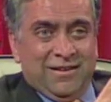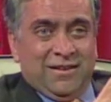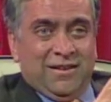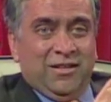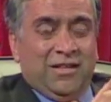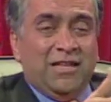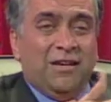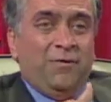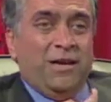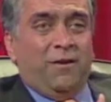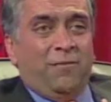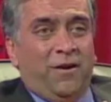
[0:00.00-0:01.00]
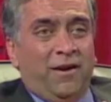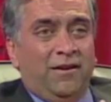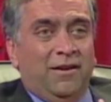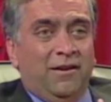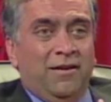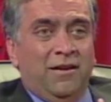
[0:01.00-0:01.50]
The thing that we are
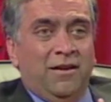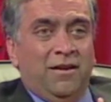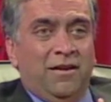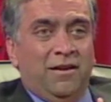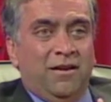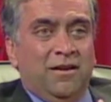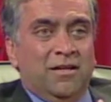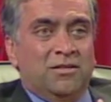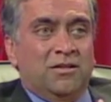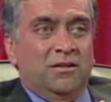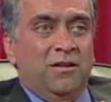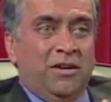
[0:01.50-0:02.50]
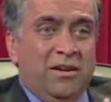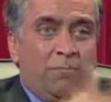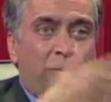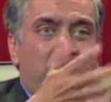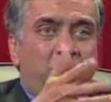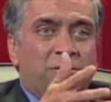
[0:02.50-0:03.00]
finding is the
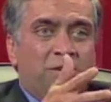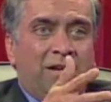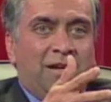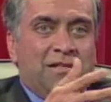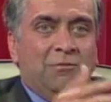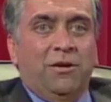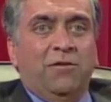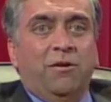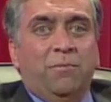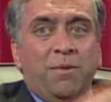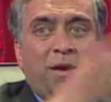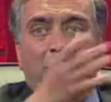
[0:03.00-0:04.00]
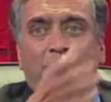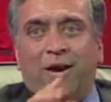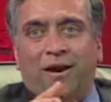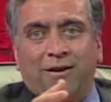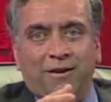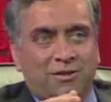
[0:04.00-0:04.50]
repurposing is even a bigger
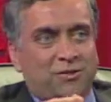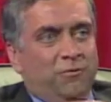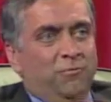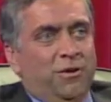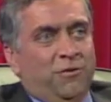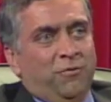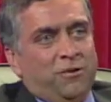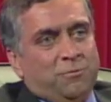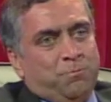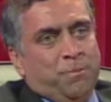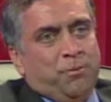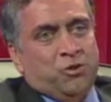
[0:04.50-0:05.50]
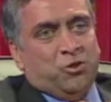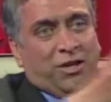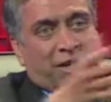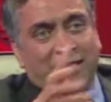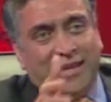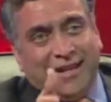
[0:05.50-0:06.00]
market. So because once people
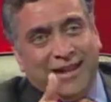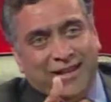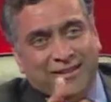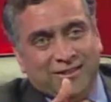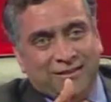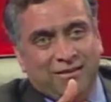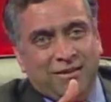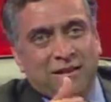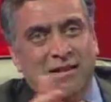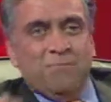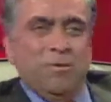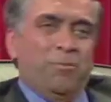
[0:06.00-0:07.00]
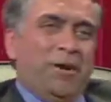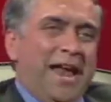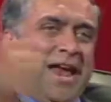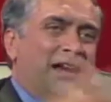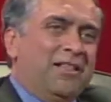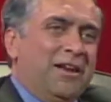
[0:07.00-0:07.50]
share that content, people
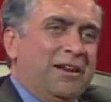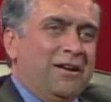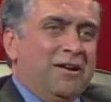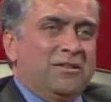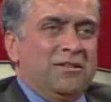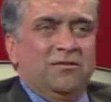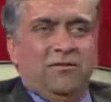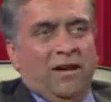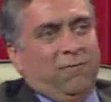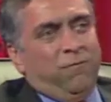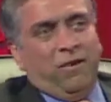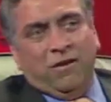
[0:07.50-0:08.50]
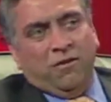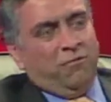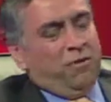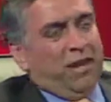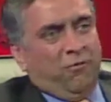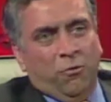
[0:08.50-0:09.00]
add their content, like Flickr
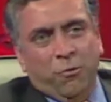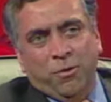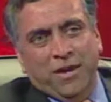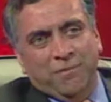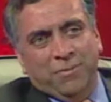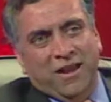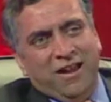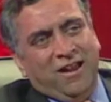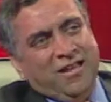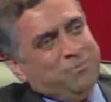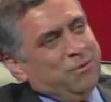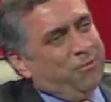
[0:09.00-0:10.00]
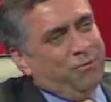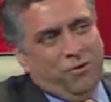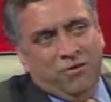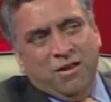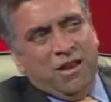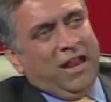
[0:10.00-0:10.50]
will have open APIs, people
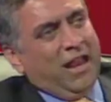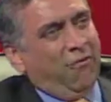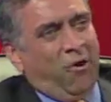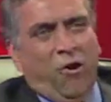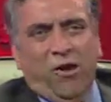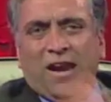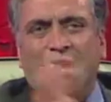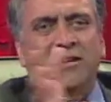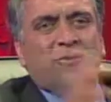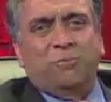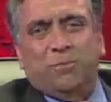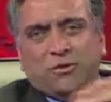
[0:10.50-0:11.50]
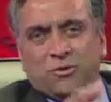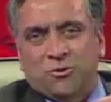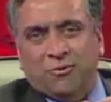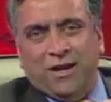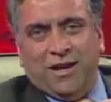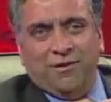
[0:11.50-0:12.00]
will have all kinds of pictures
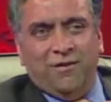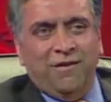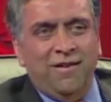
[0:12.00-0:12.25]
together.